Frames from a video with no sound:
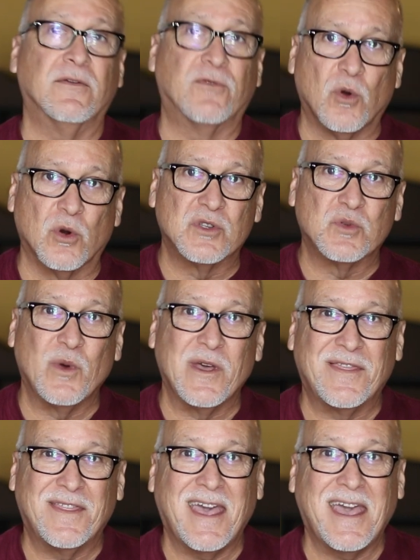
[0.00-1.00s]
of course, with
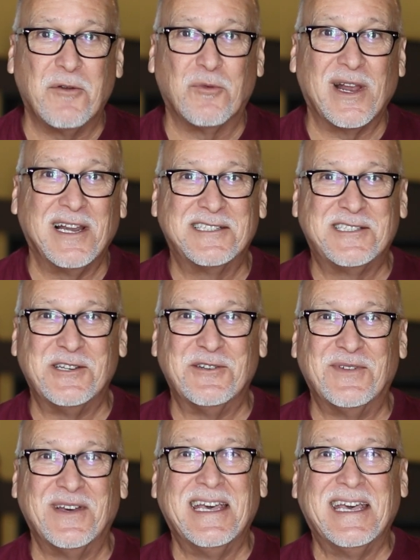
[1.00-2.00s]
a
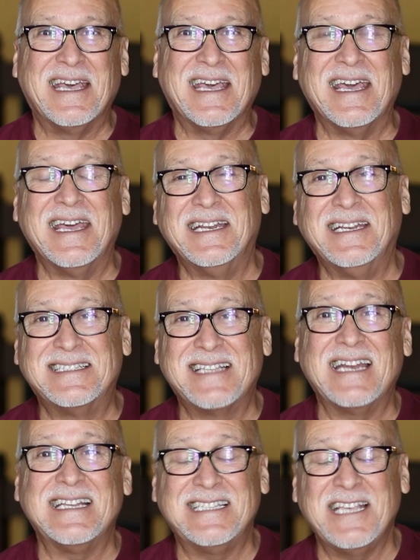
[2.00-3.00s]
relative in
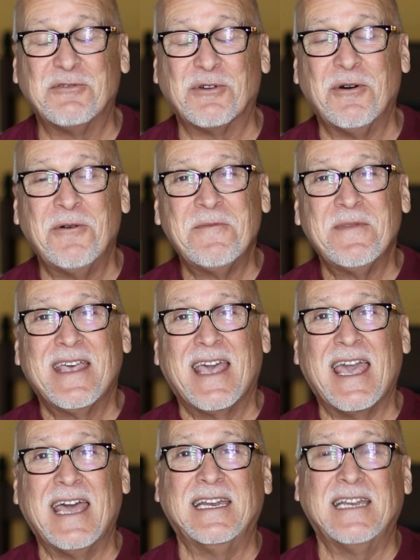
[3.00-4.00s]
San Isidro,
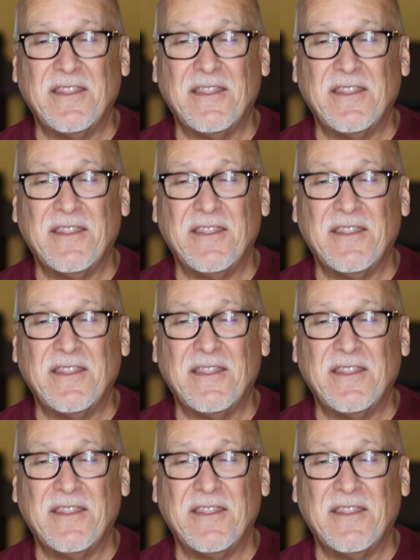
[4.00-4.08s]
and